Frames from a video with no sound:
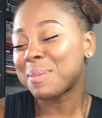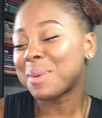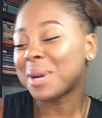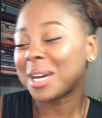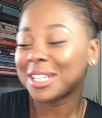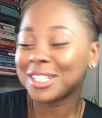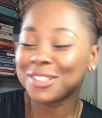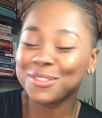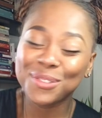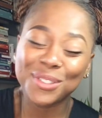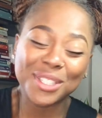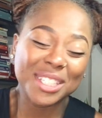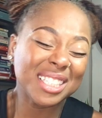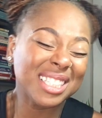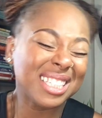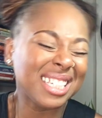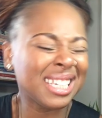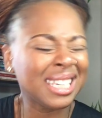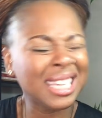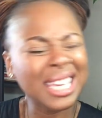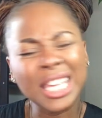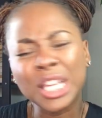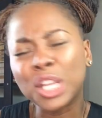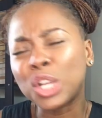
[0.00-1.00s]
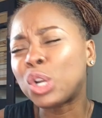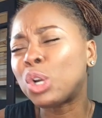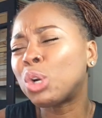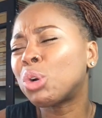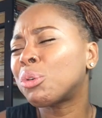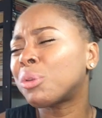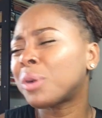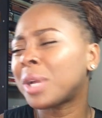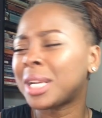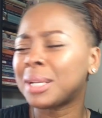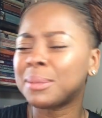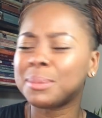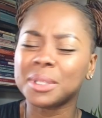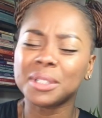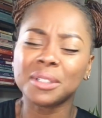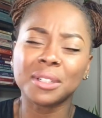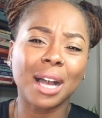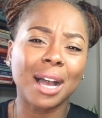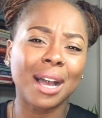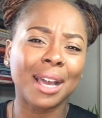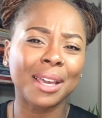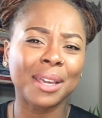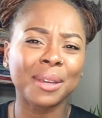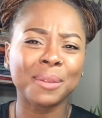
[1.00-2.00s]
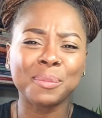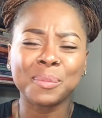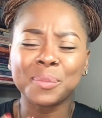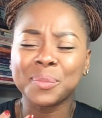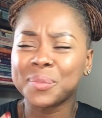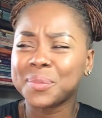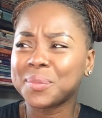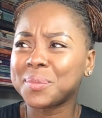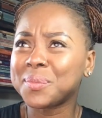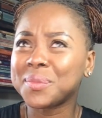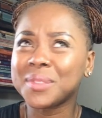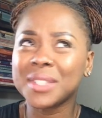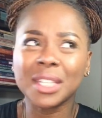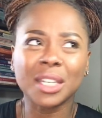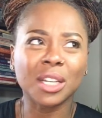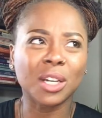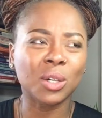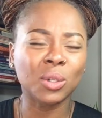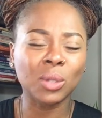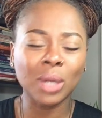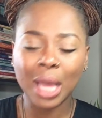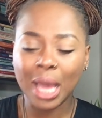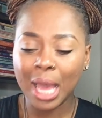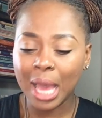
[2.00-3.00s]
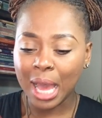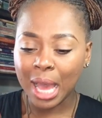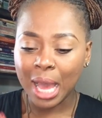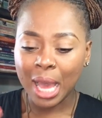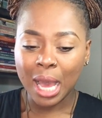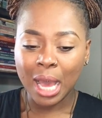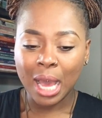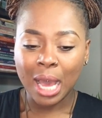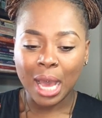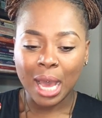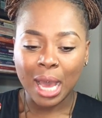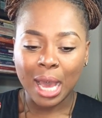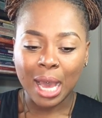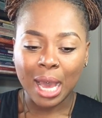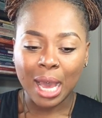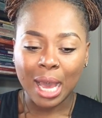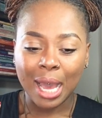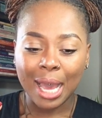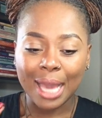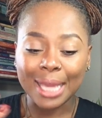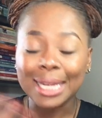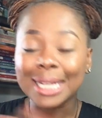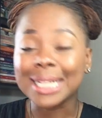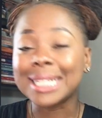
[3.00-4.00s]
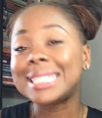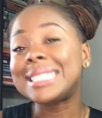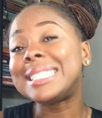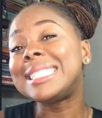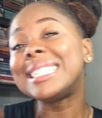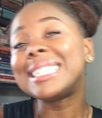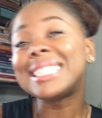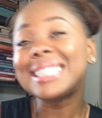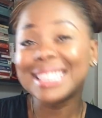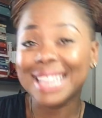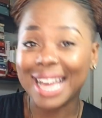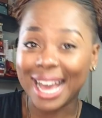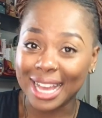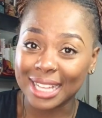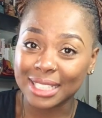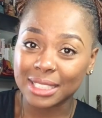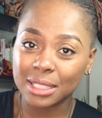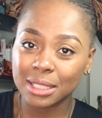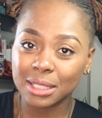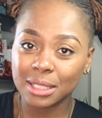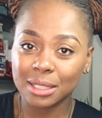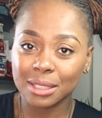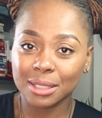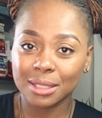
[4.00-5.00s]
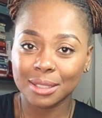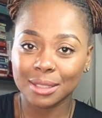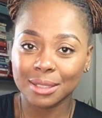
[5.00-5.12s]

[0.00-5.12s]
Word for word: body feeling incredible. I'm you know and i did that